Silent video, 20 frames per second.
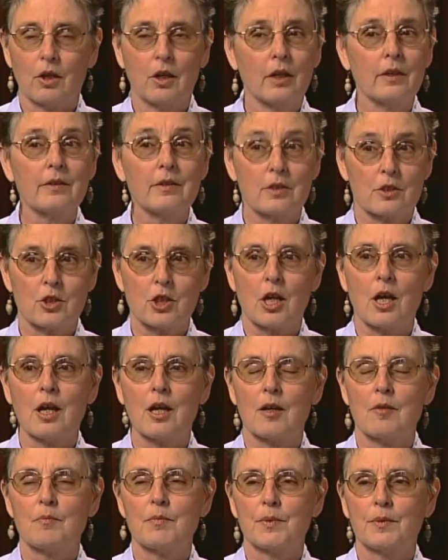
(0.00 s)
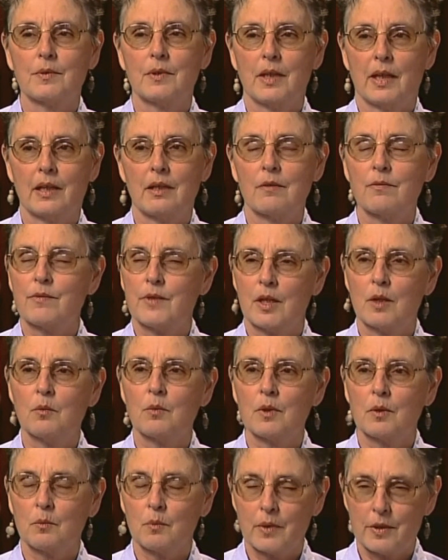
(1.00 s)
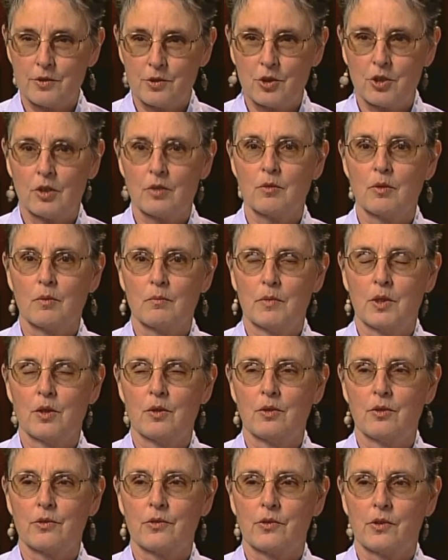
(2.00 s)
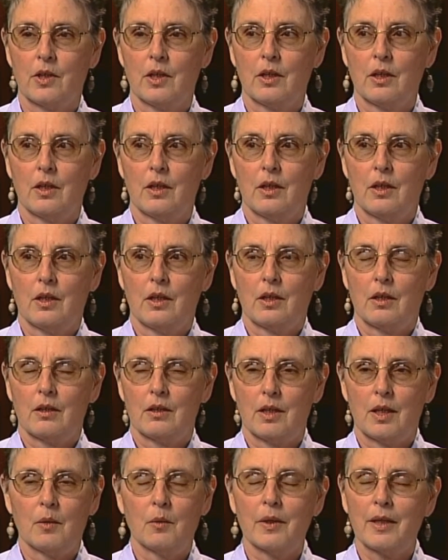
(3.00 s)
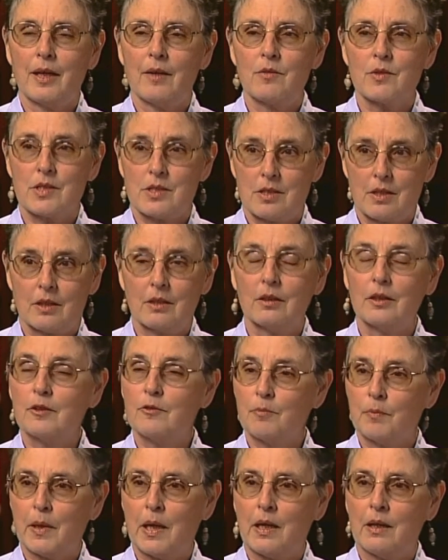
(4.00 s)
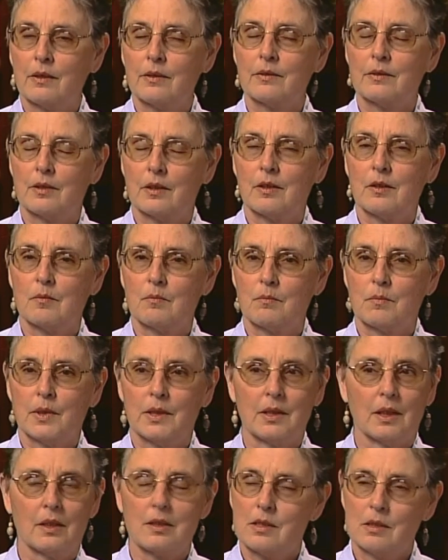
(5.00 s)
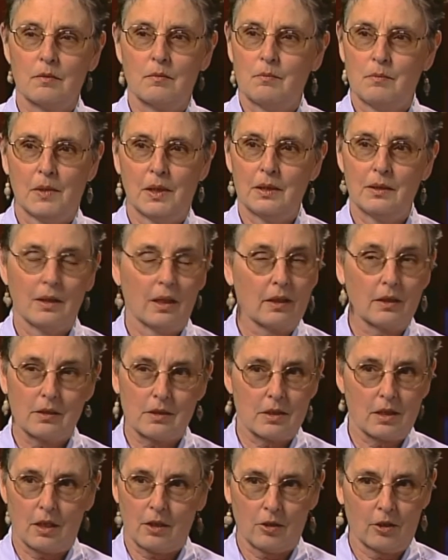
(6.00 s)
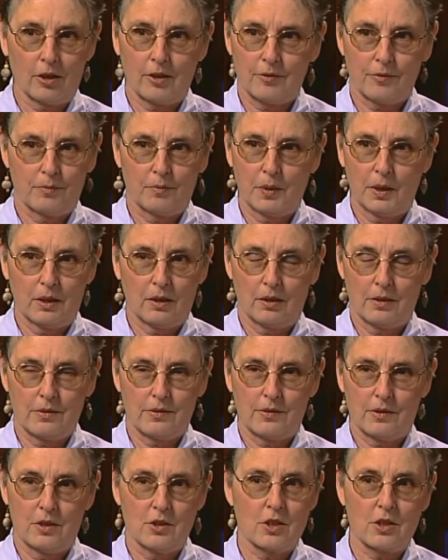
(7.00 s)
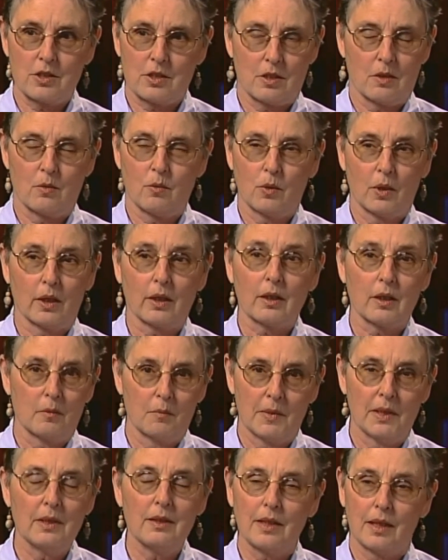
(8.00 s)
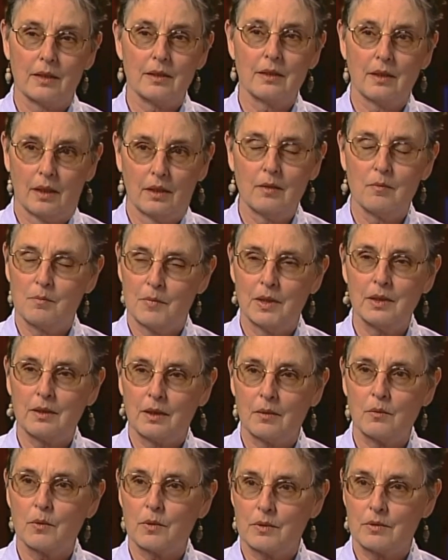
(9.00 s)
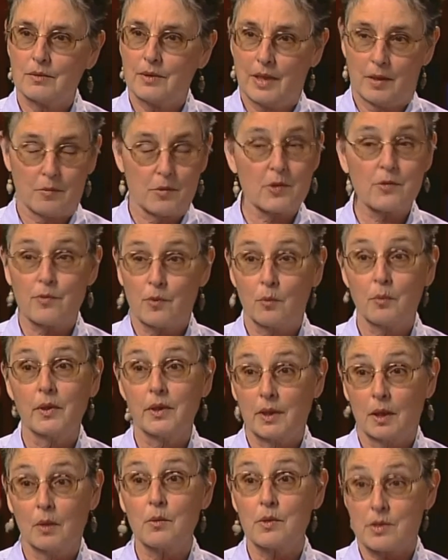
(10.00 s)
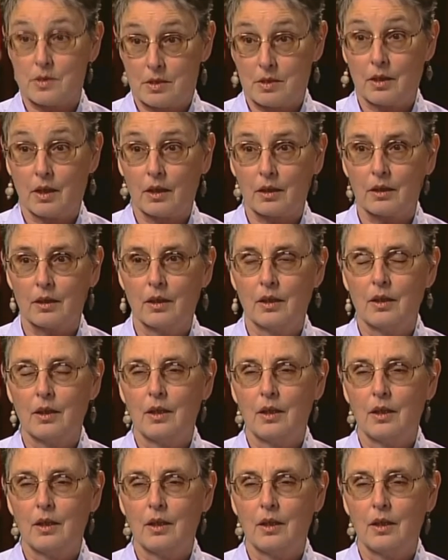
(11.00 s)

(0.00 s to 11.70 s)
on the job, that if they were with General Motors, they would have a sick leave policy, but that didn't mean they could take off because they just didn't want to come in that day. It meant that was for when they were sick,